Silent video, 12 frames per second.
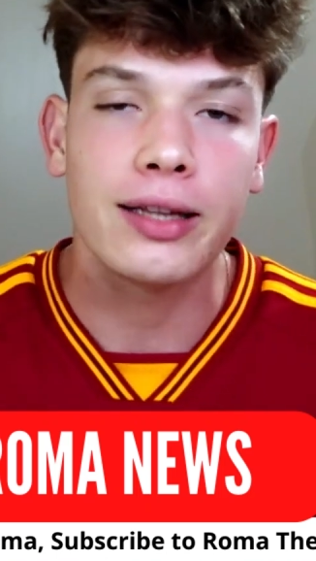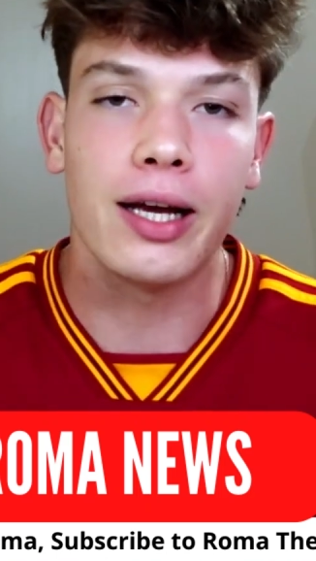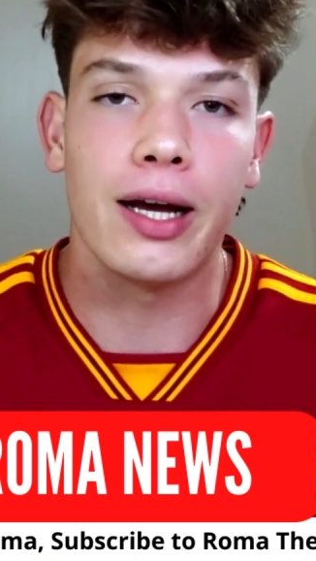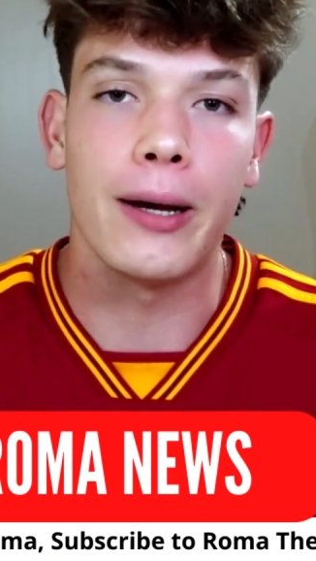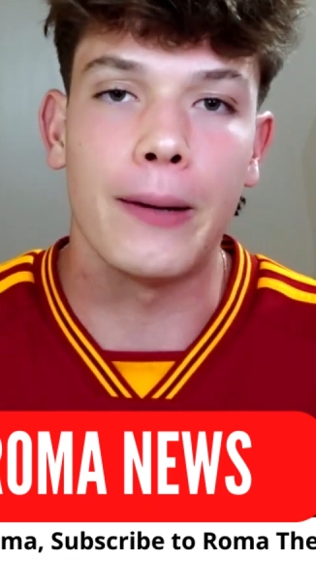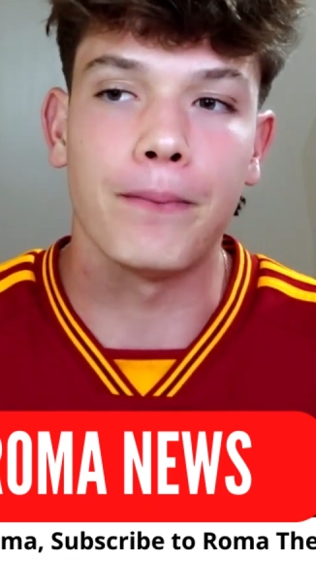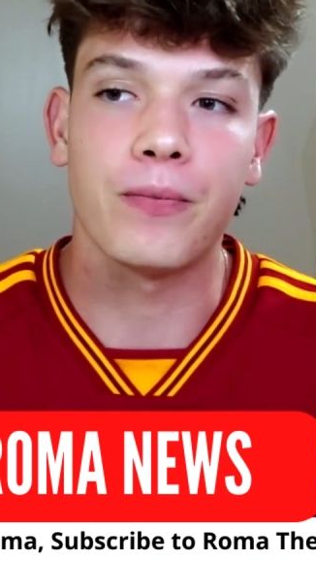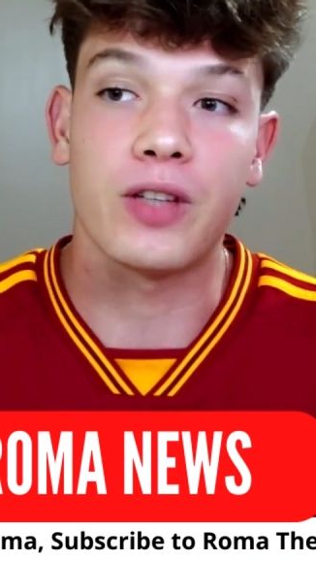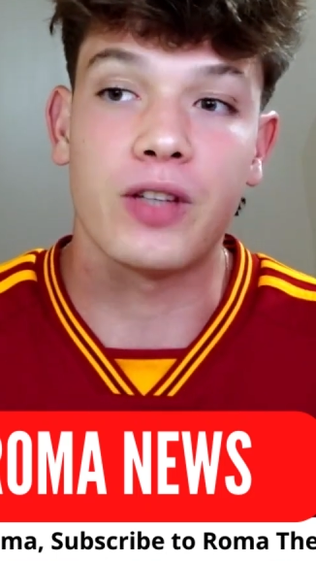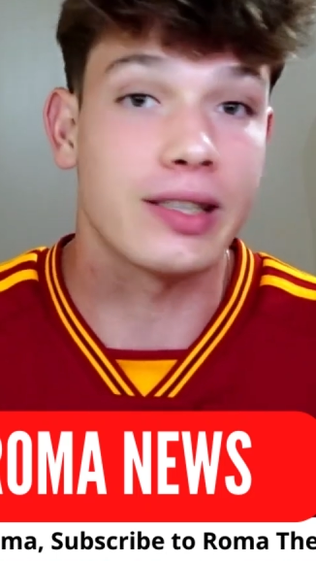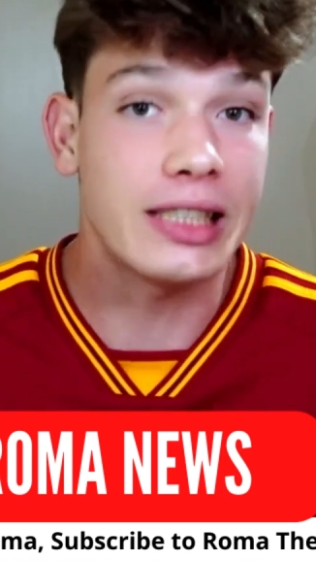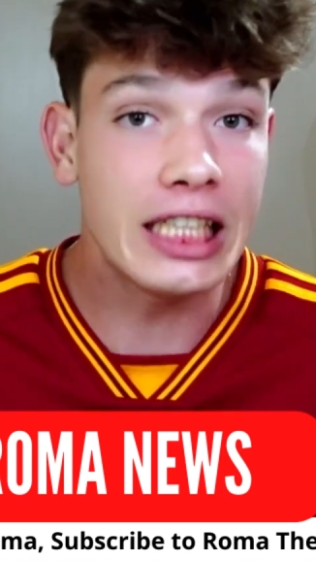
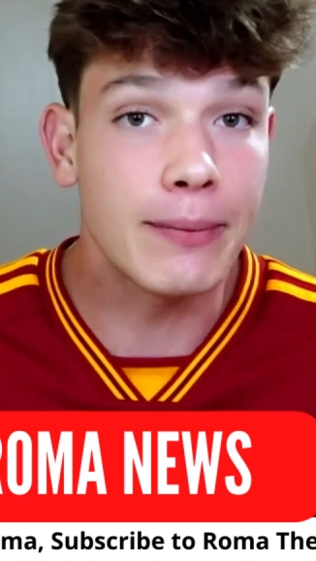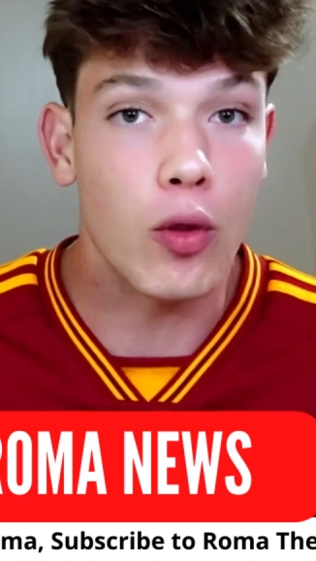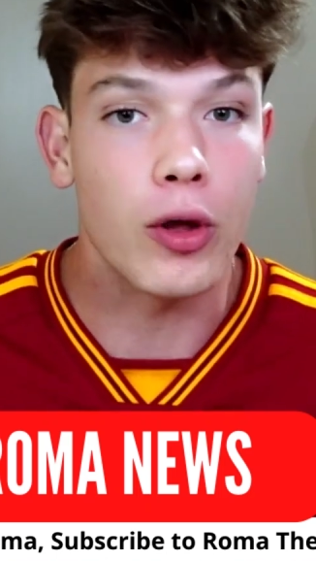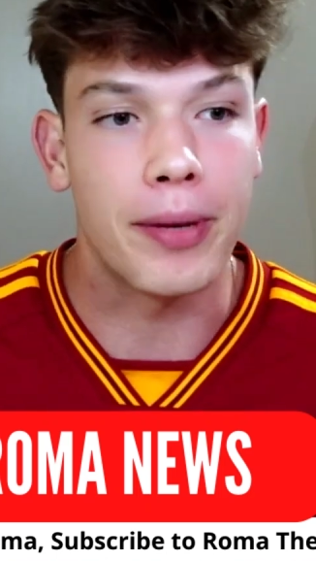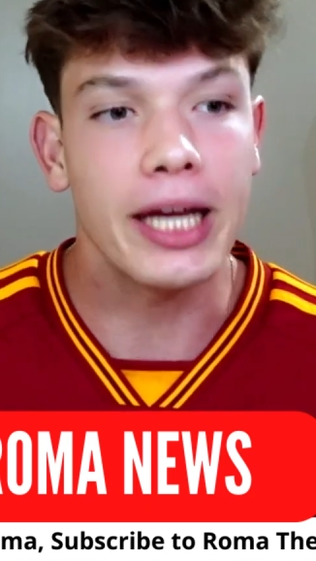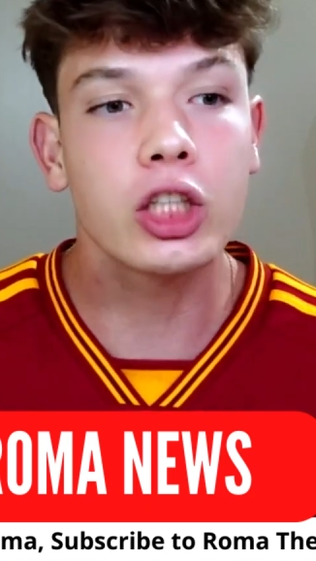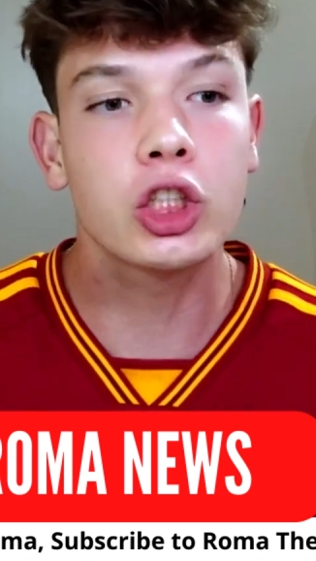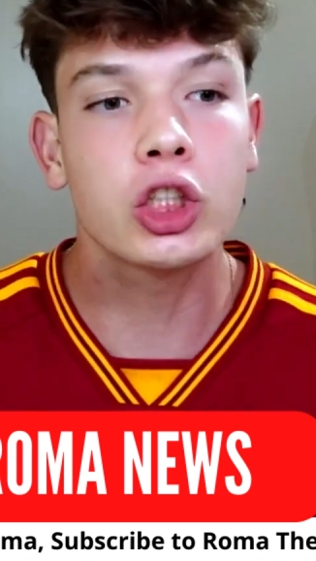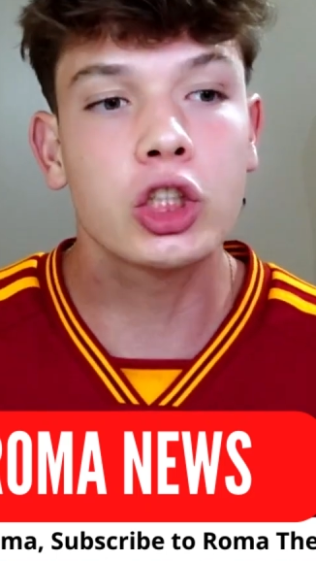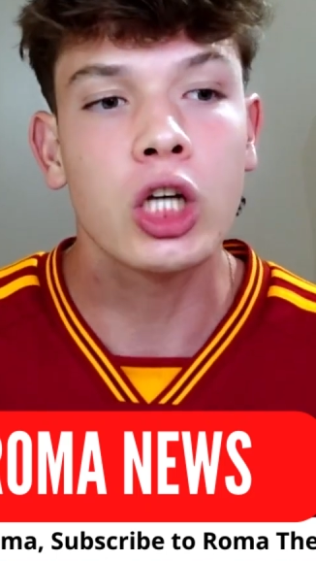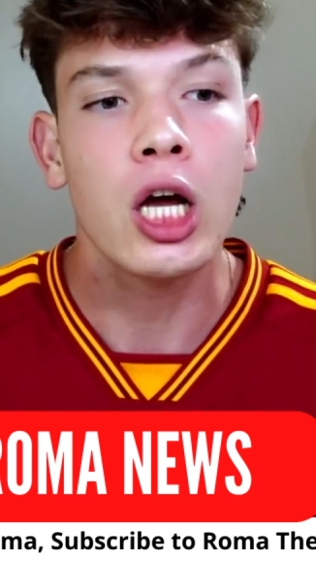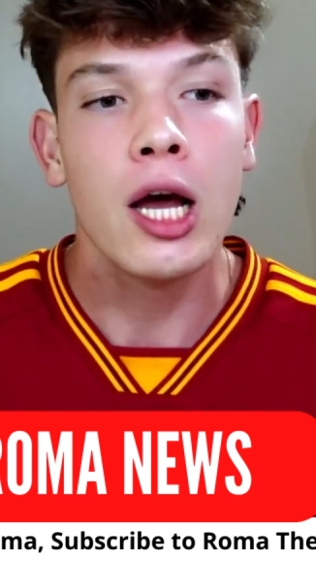to see him on the
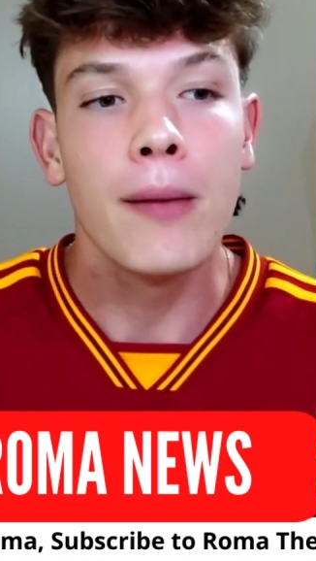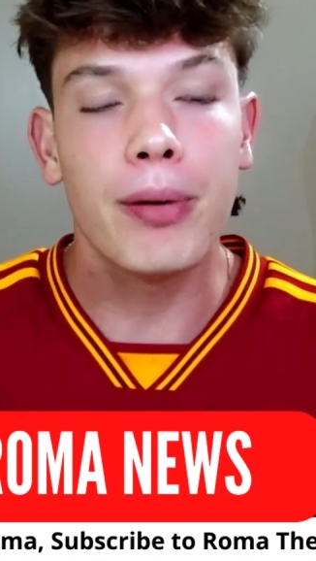pitch,